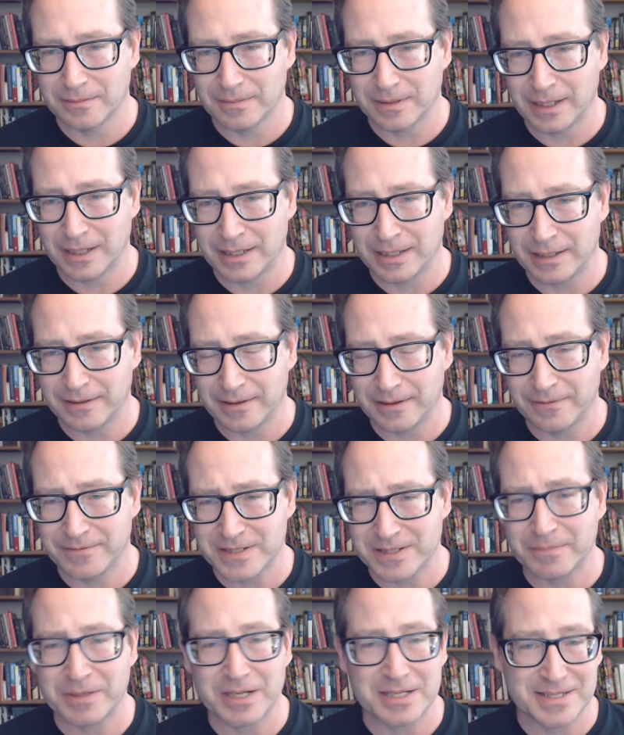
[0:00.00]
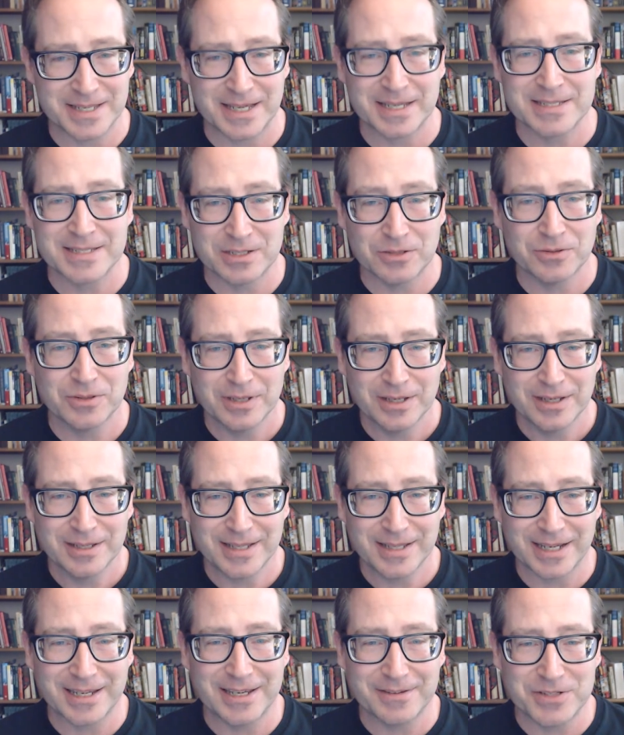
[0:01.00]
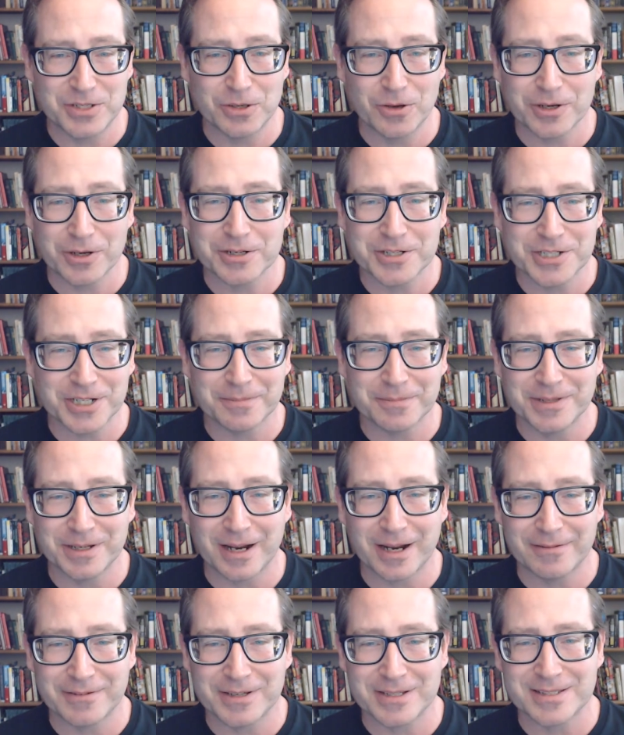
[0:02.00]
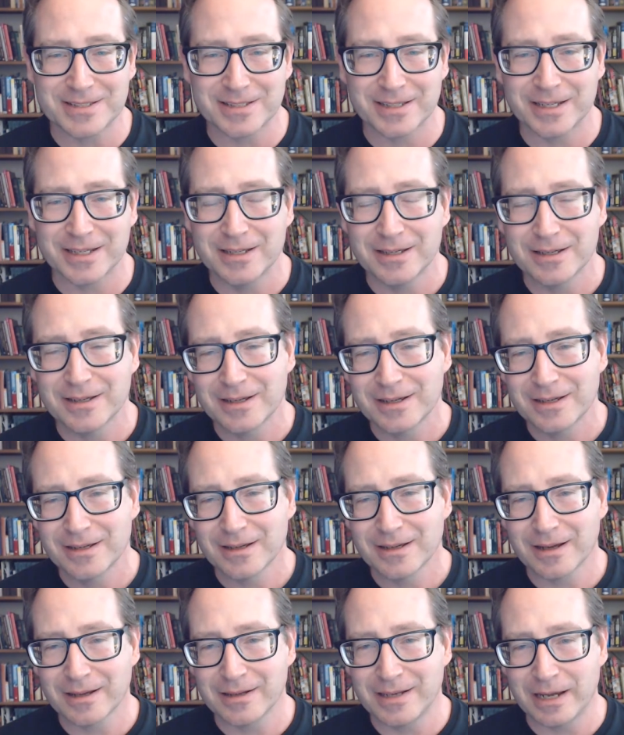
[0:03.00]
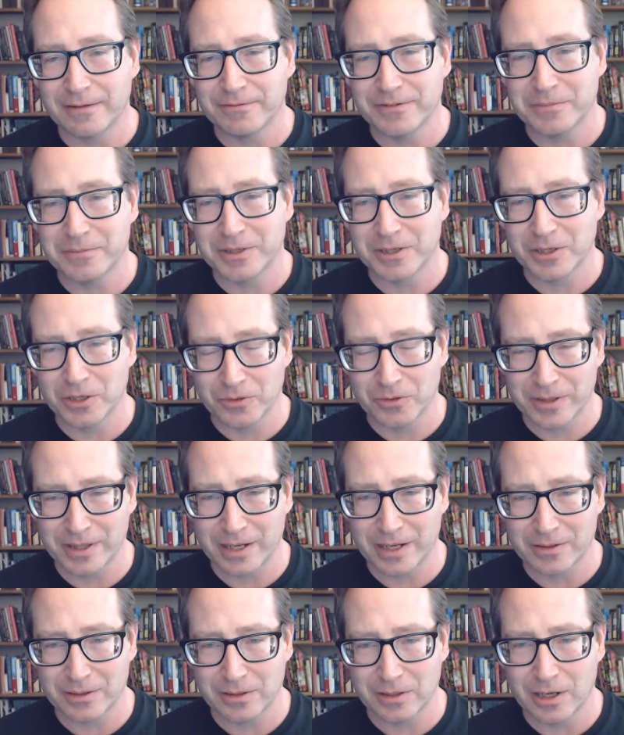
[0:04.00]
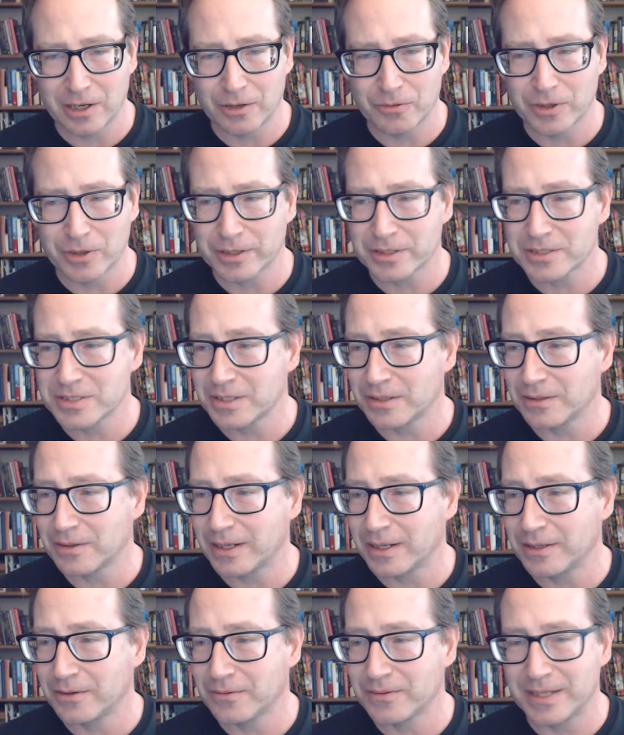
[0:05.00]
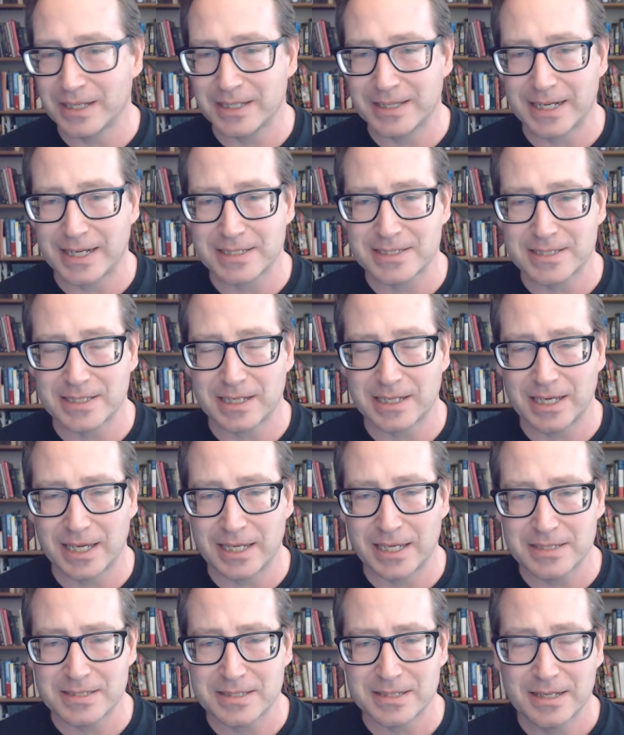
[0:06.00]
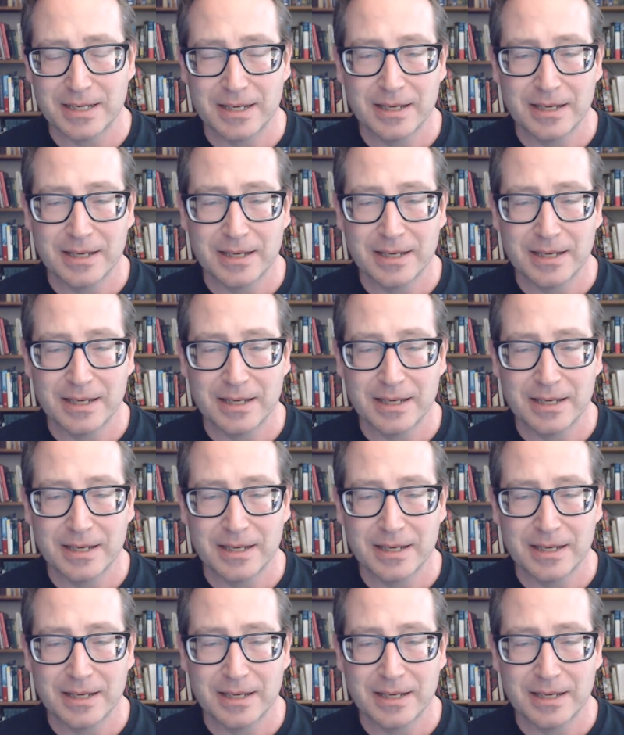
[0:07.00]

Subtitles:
And if somebody says that gives you ownership, they're obviously not familiar with how the law works. I don't think that's the case.